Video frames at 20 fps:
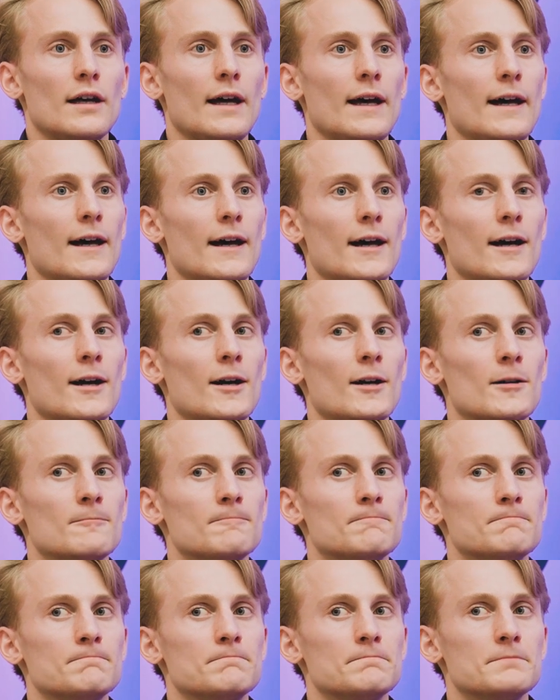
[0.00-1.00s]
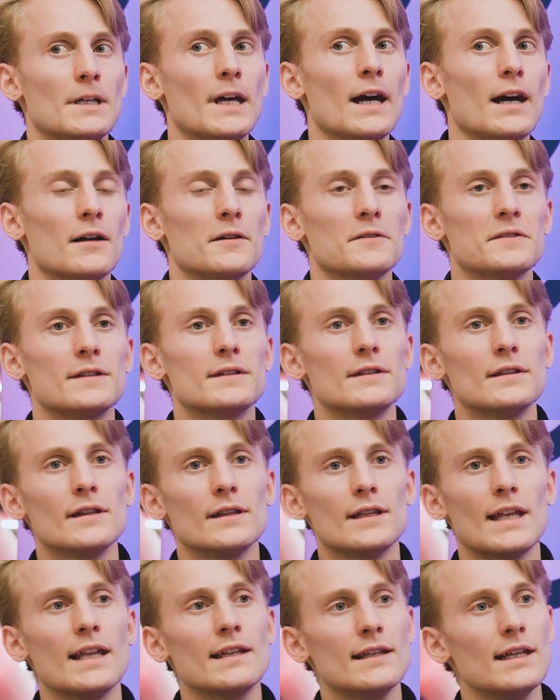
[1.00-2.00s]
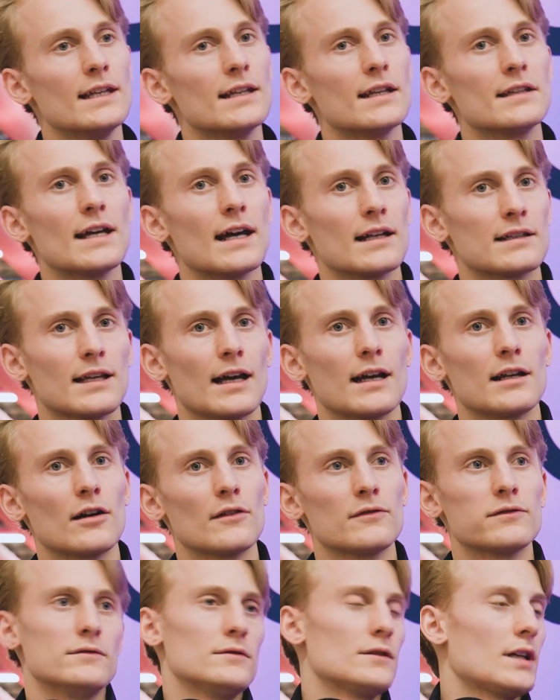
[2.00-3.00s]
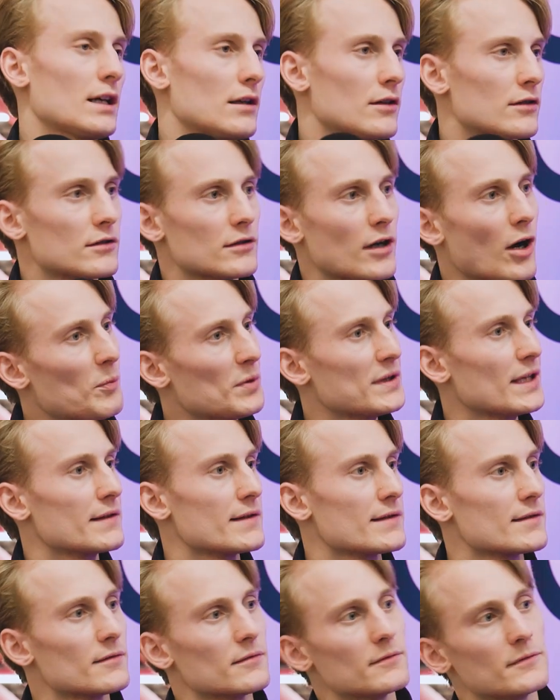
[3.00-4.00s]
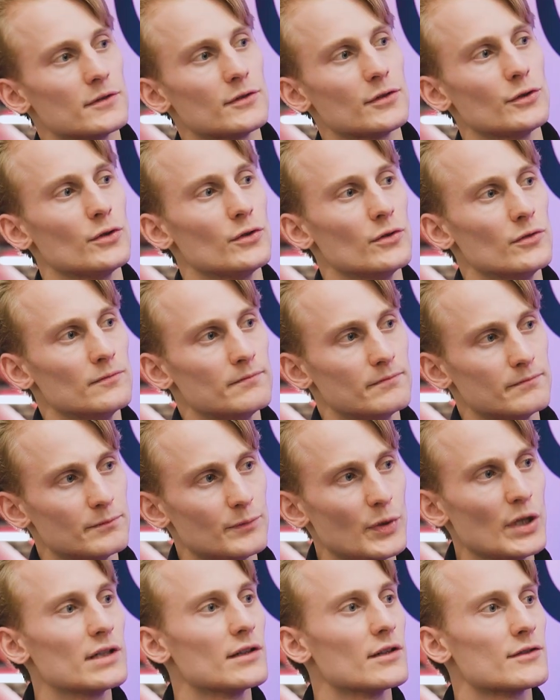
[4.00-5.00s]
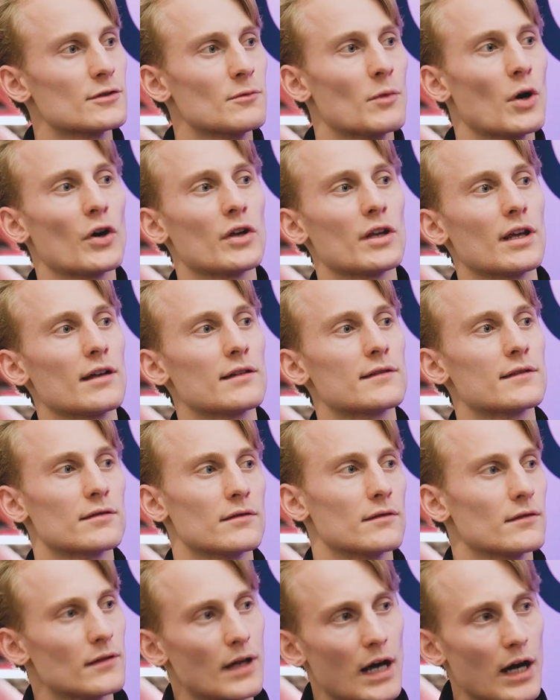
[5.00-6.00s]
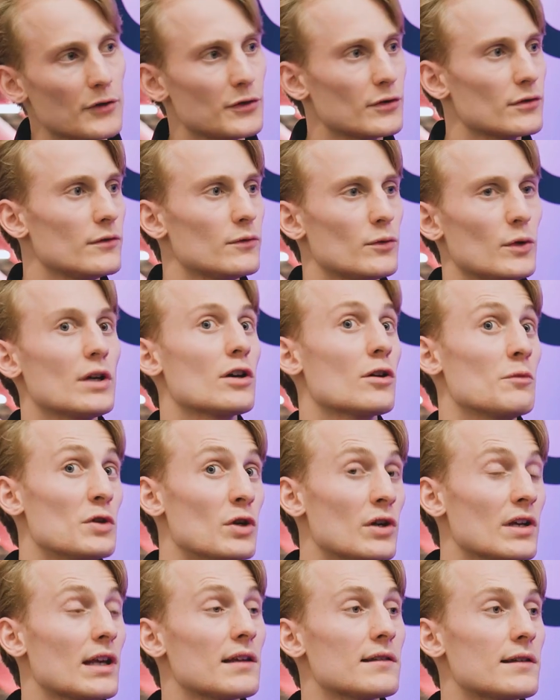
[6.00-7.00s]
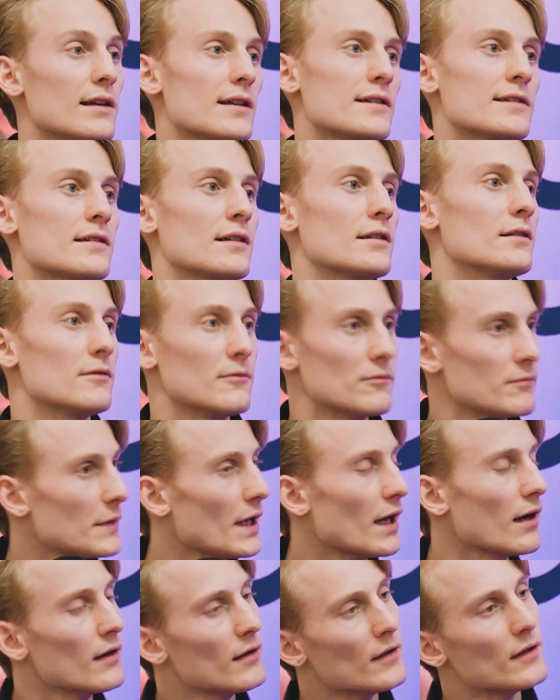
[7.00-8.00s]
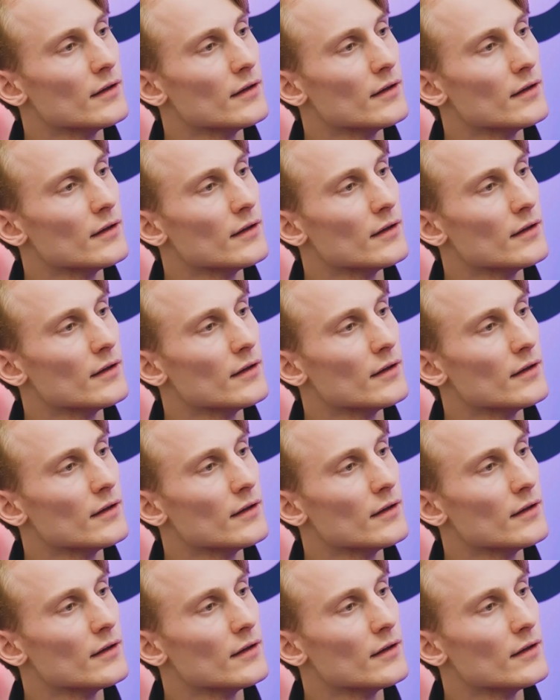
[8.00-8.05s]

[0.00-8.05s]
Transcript: um, yeah they needed that kind of like competence to bring this to market how do we communicate this and yeah